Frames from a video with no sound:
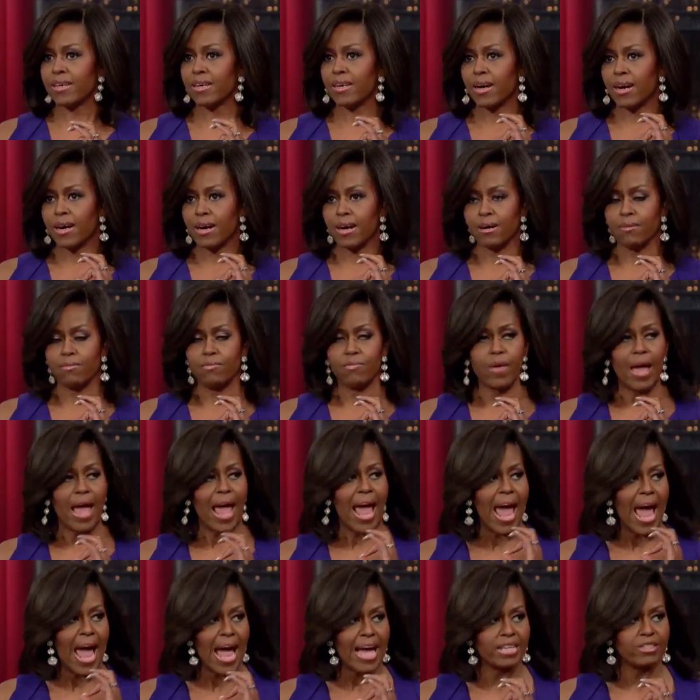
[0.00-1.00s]

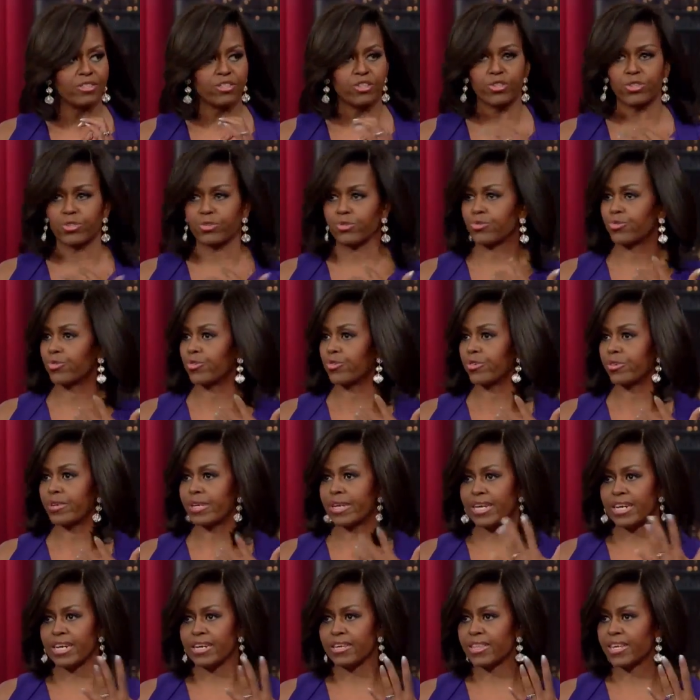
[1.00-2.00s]
hats or
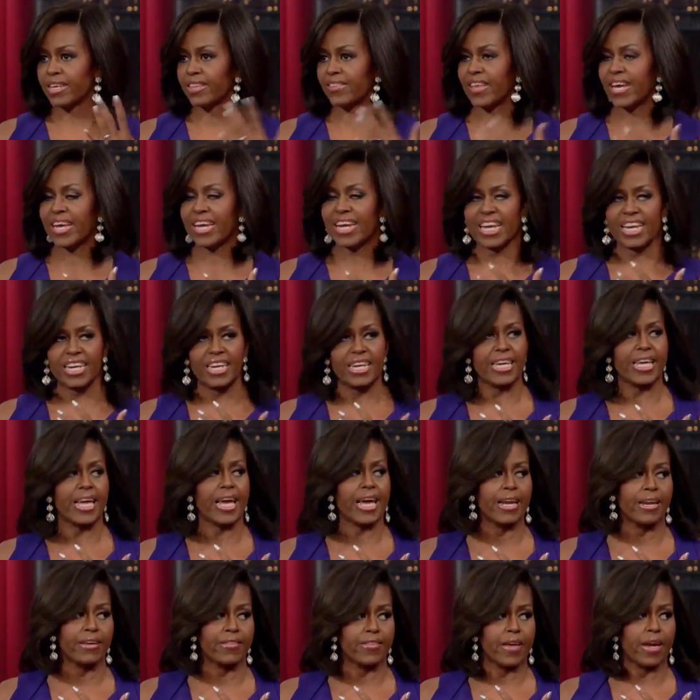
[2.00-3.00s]
anything that
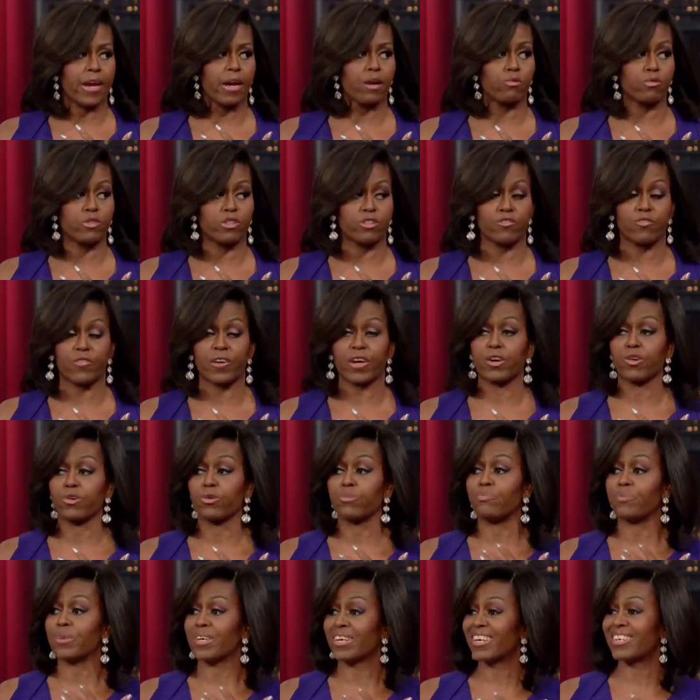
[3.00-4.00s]
indicated that I was a
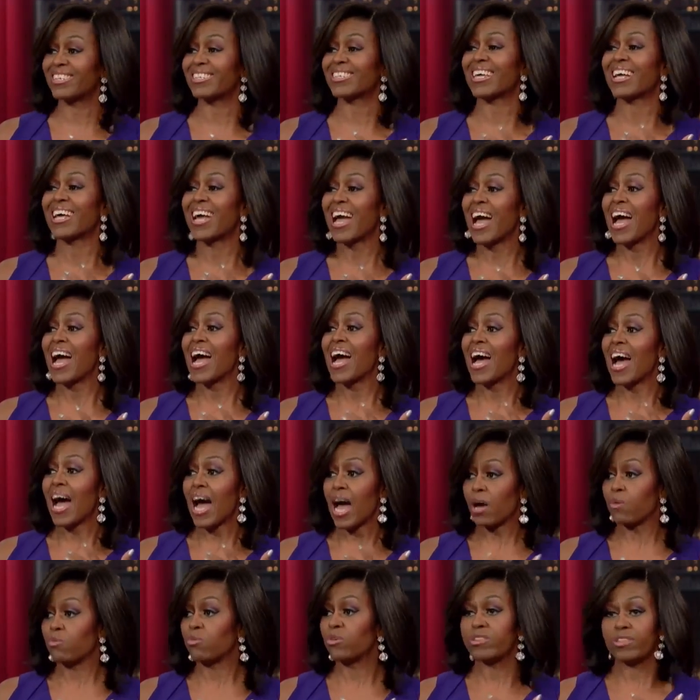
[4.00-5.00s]
veteran because
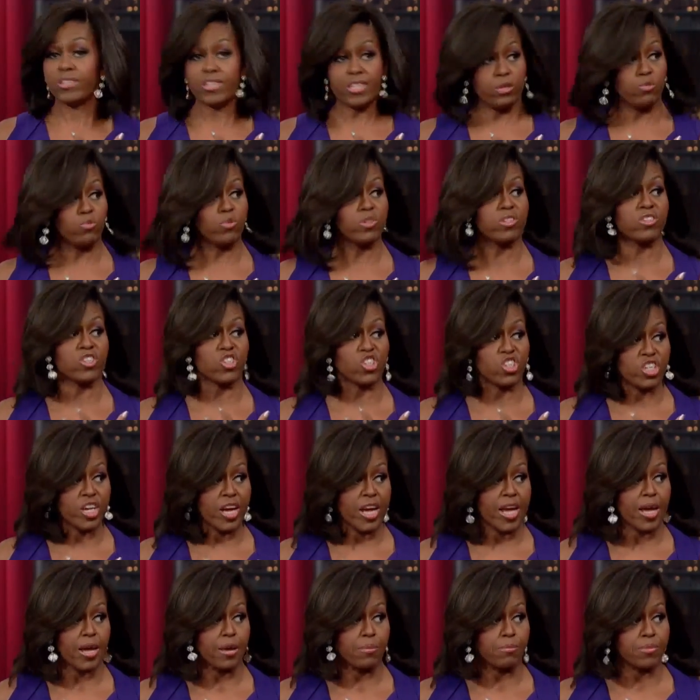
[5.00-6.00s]
he was
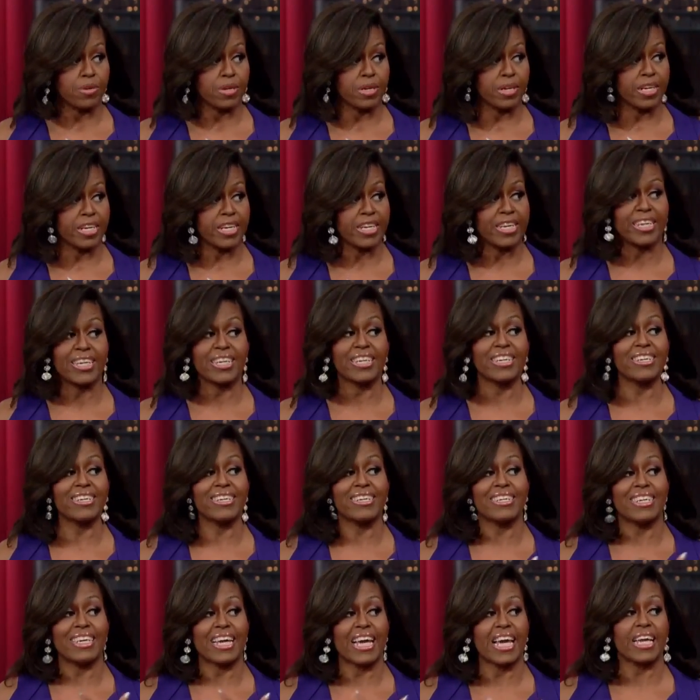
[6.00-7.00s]
ashamed and he
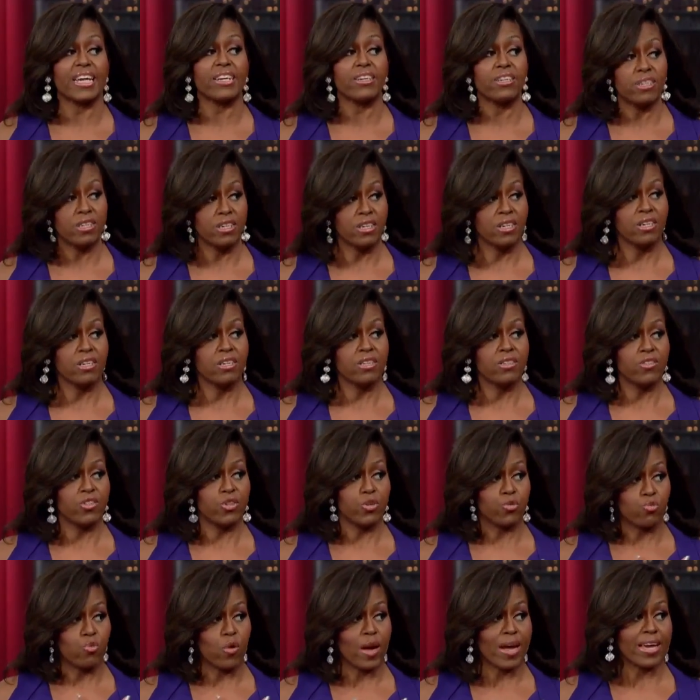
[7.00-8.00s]
didn't get
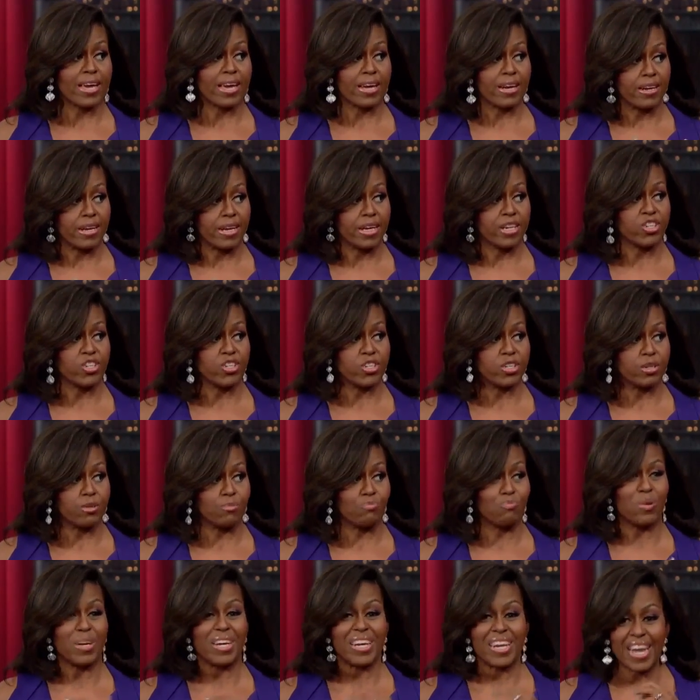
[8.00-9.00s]
the
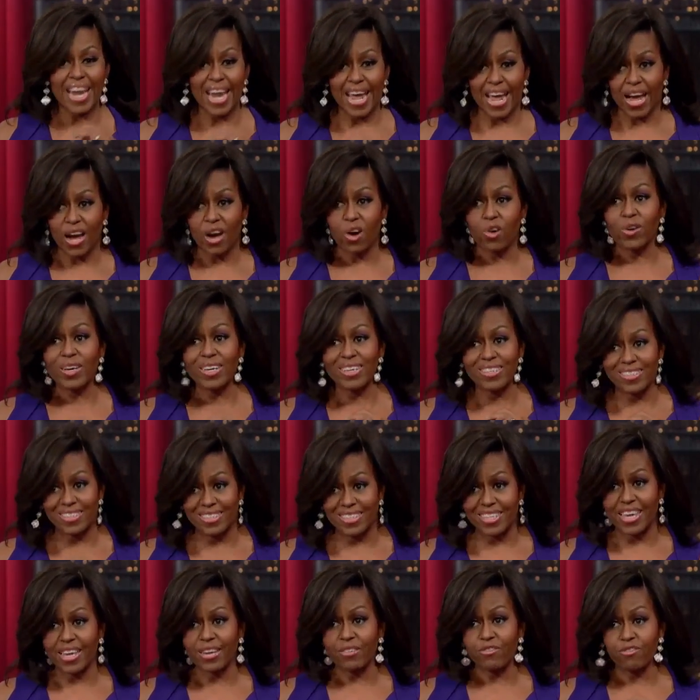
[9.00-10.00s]
recognition. But now he
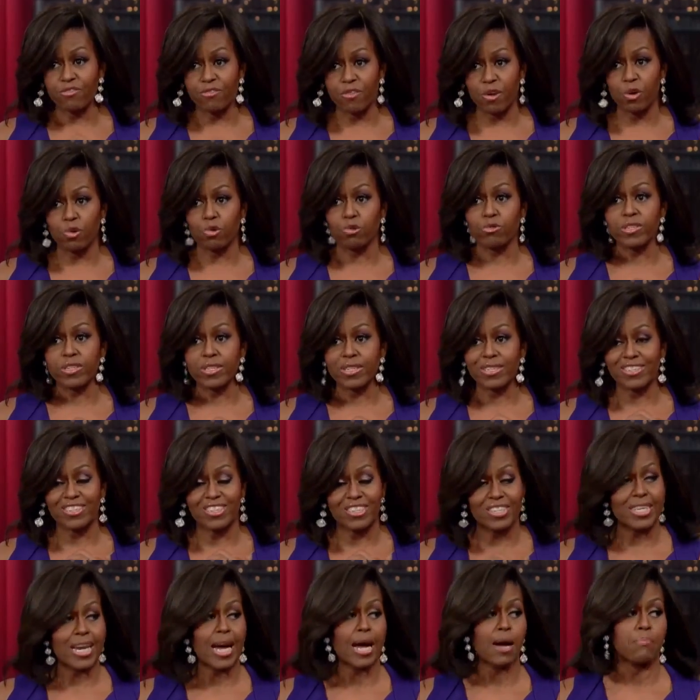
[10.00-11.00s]
said, folks
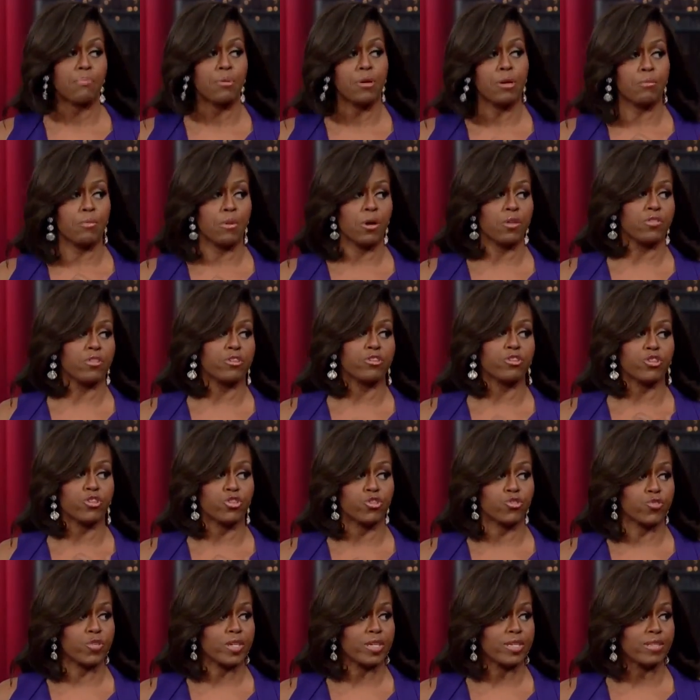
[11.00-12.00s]
stop him on the
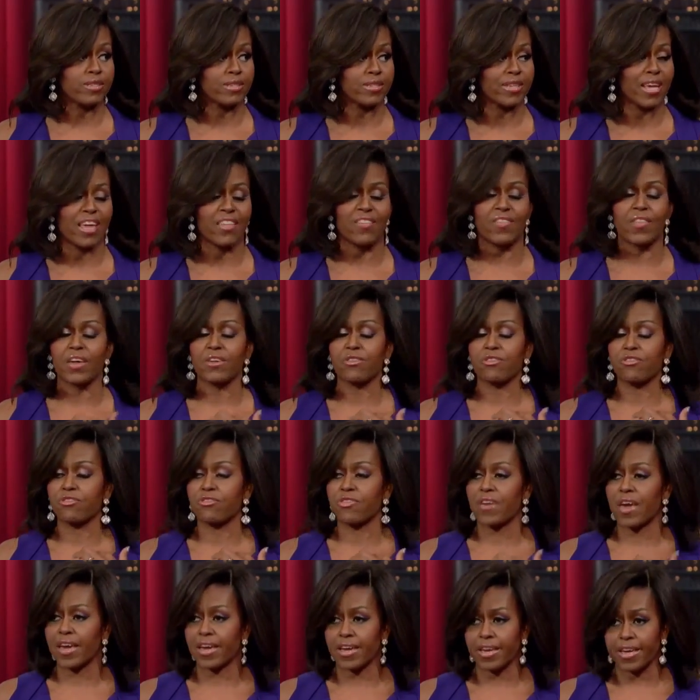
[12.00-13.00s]
streets and they
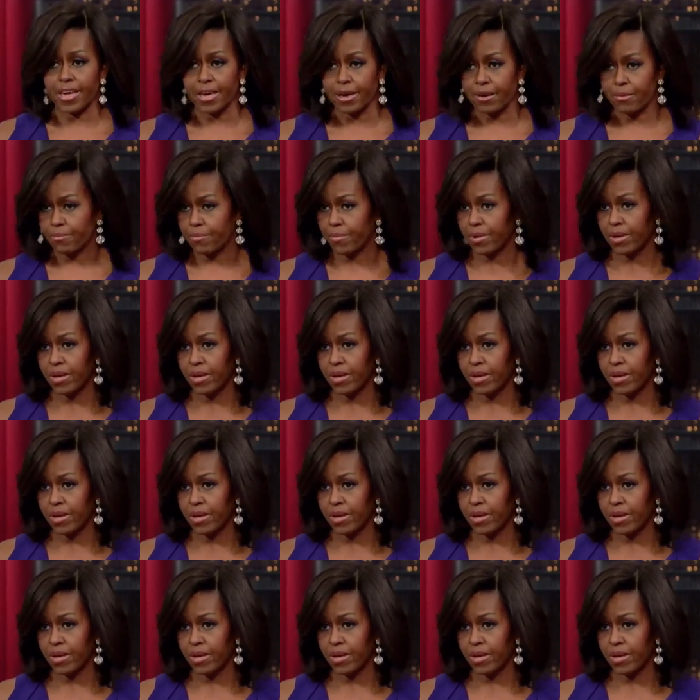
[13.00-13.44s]
thank him.